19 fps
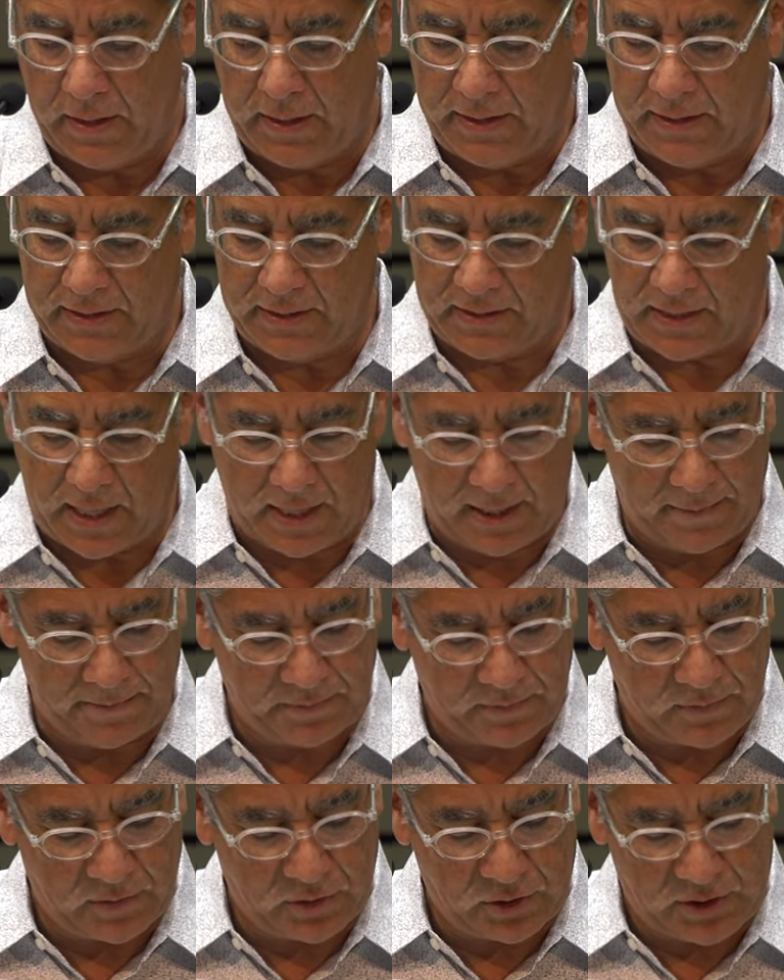It is um,
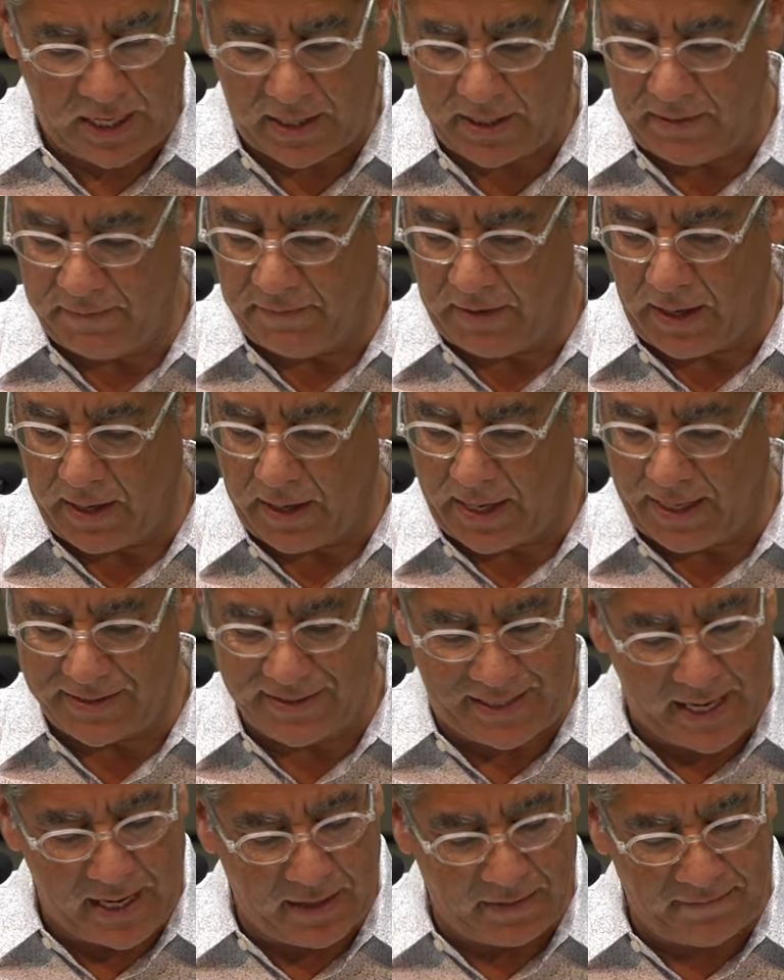said in uh,
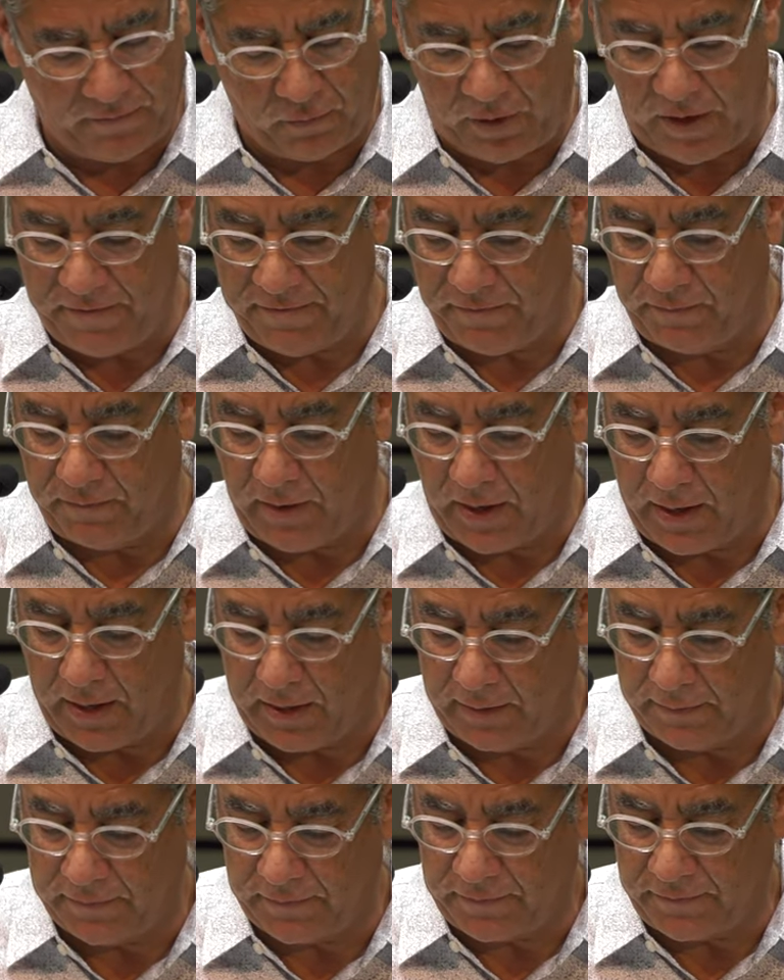Isaiah
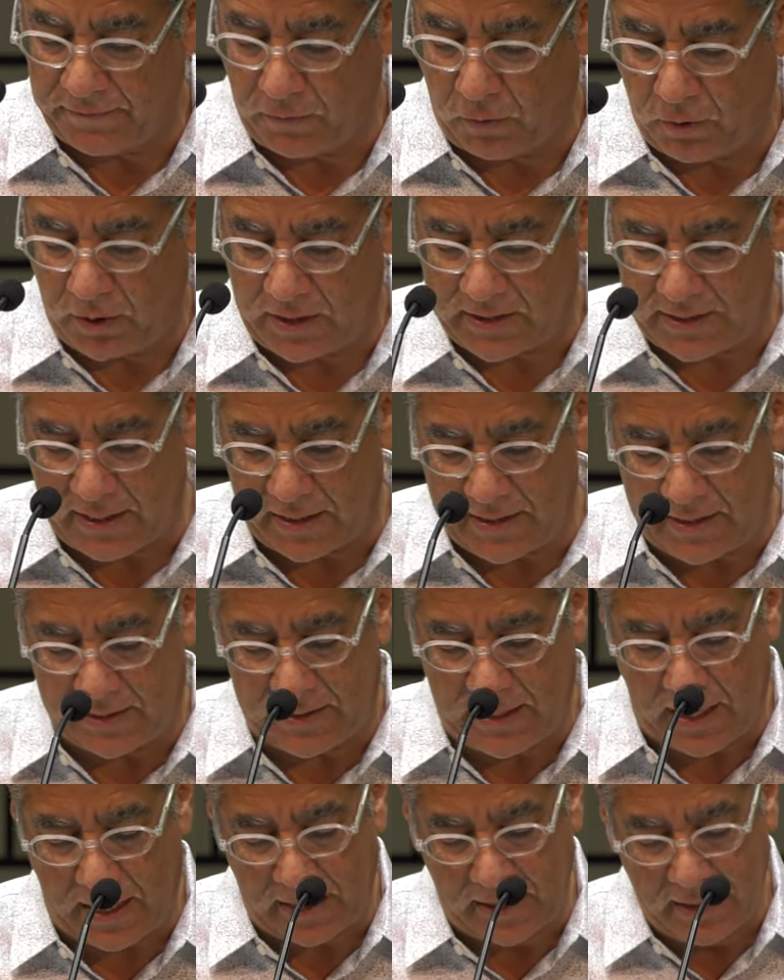44, uh, it said
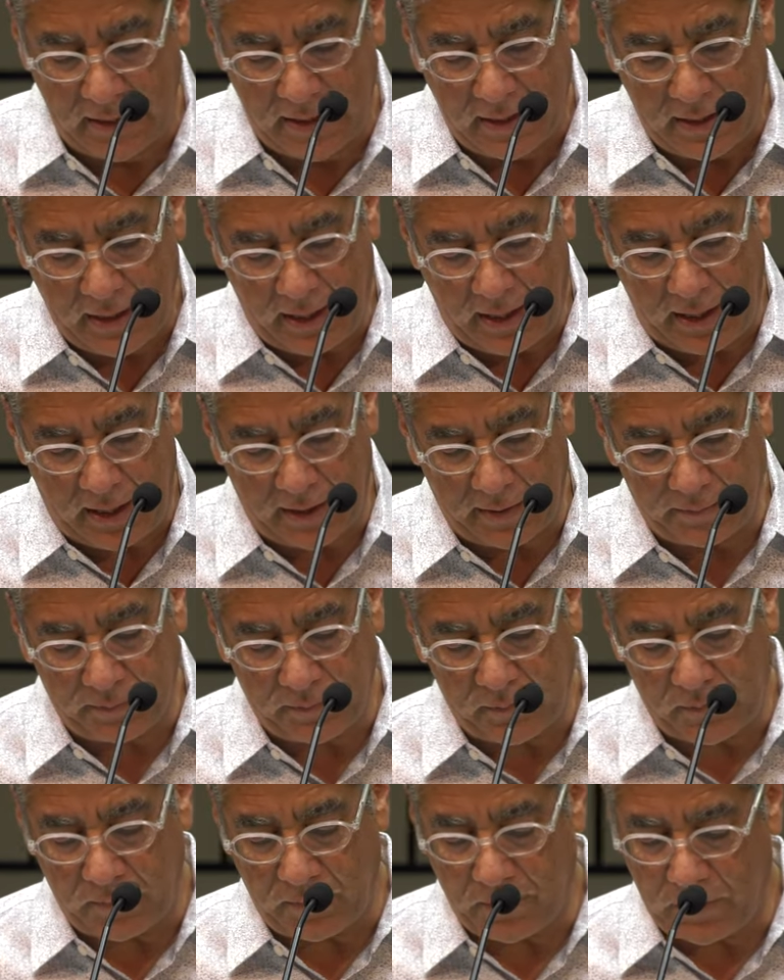that uh, um,
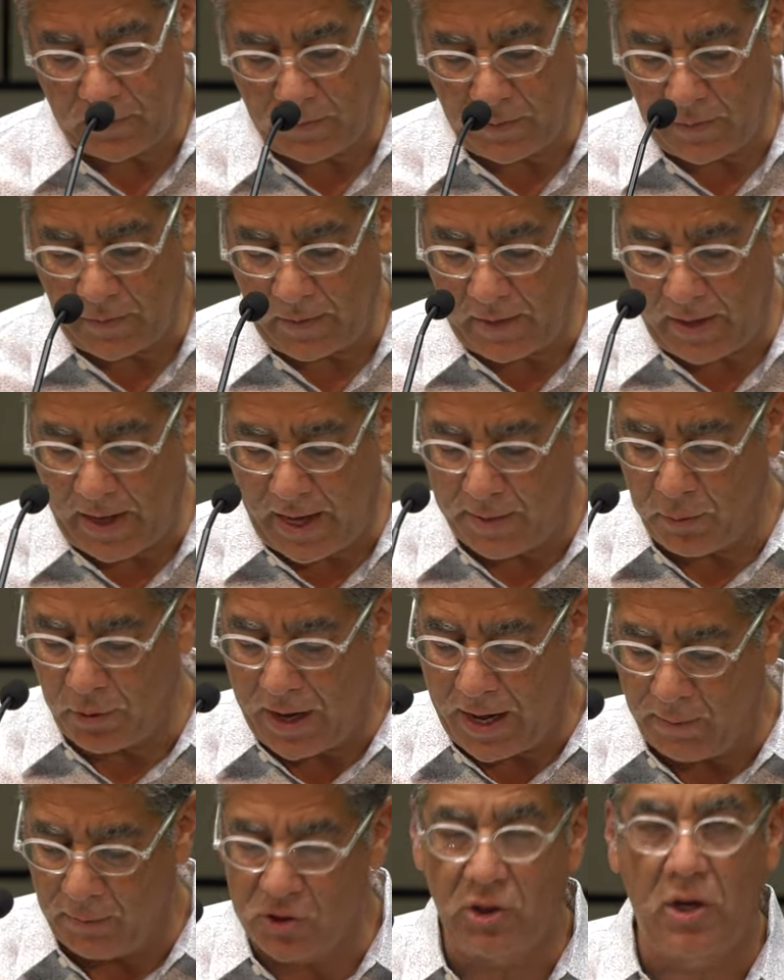
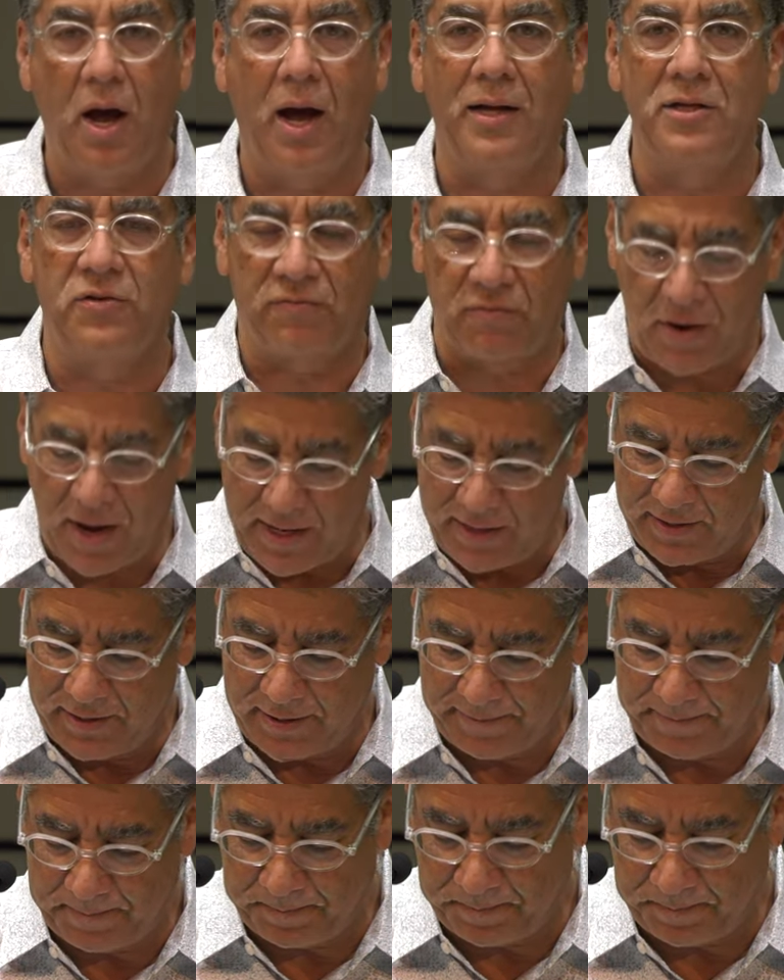Abraham was God's friend.